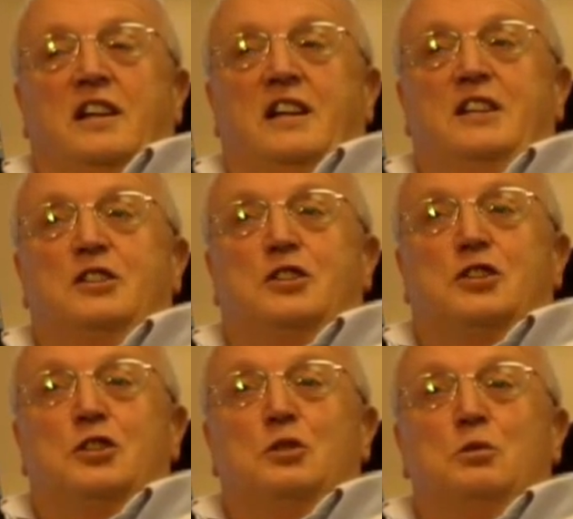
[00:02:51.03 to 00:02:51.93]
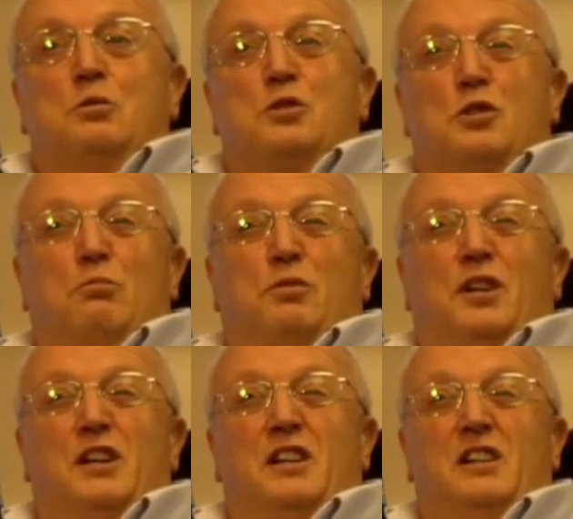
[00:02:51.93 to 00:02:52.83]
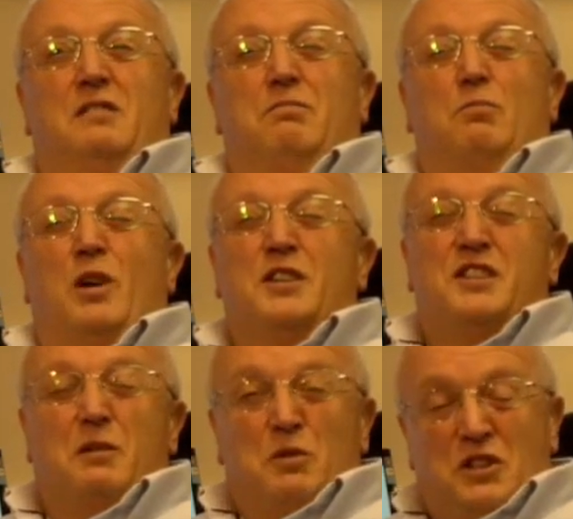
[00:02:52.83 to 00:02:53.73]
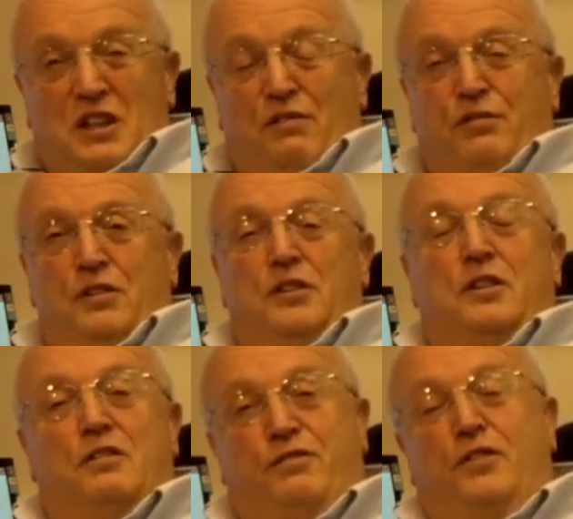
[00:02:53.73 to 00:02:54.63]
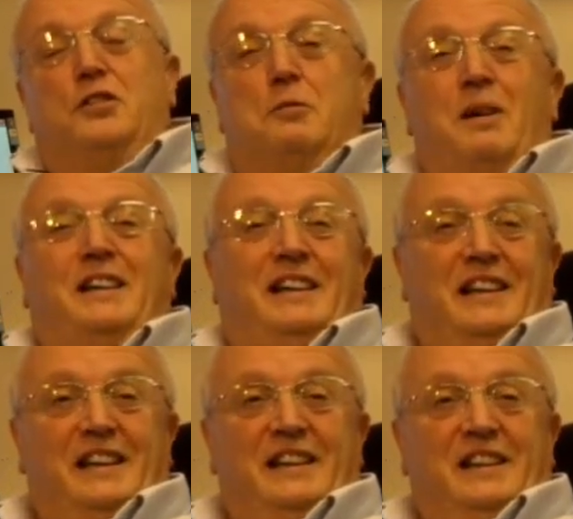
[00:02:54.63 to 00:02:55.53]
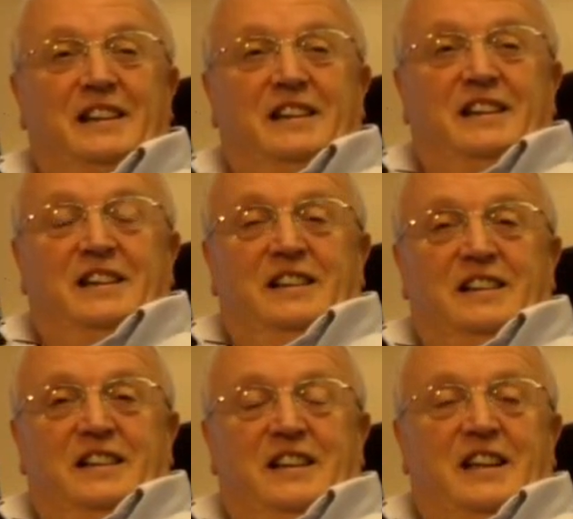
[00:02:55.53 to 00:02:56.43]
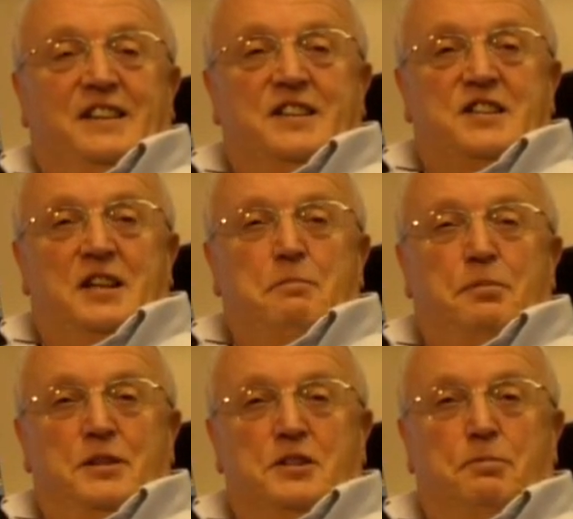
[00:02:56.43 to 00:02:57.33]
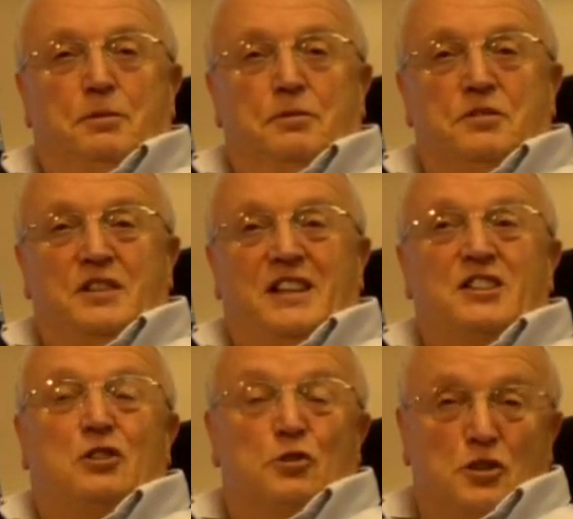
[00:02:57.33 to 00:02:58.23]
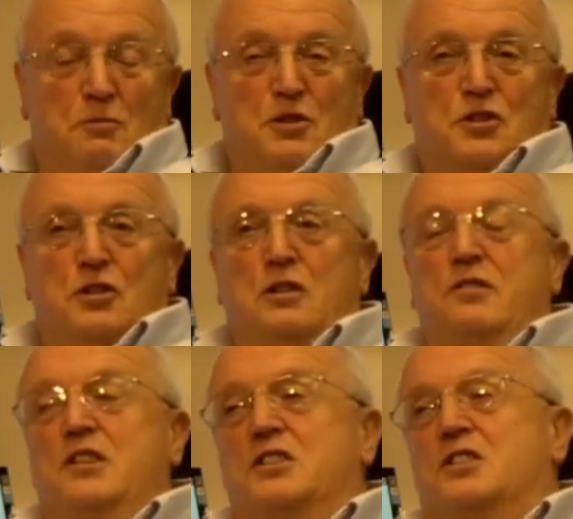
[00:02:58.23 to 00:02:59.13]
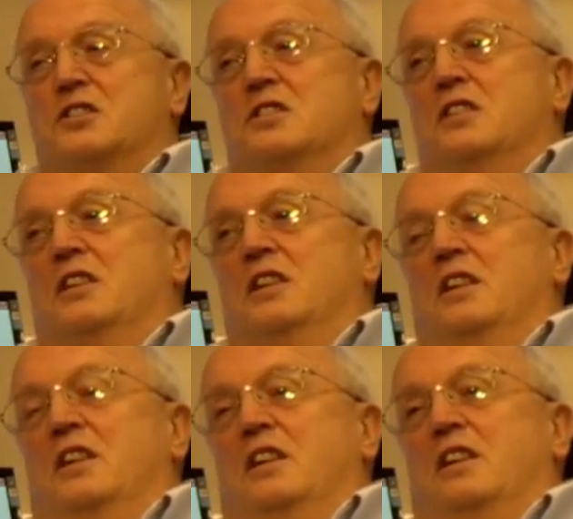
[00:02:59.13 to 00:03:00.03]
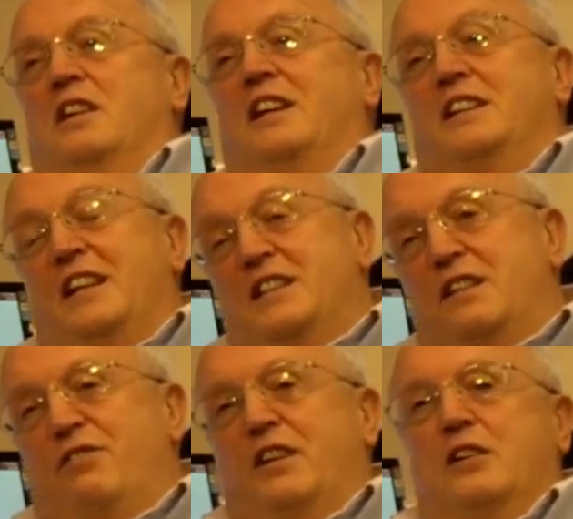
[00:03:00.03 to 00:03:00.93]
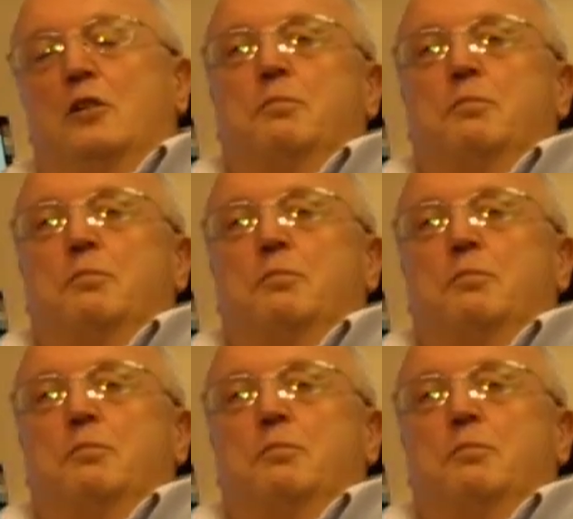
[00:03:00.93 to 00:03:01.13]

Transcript: into something, whilst it was different, that fundamentally it had the same principles. That's customer service, identifying